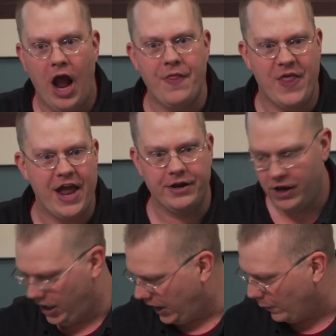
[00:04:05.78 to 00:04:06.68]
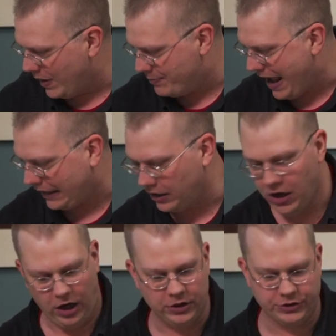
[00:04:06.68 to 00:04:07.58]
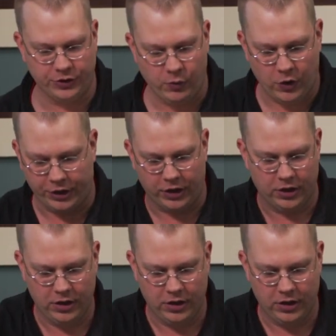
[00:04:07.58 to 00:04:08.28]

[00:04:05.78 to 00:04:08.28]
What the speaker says: And then it went back under the water.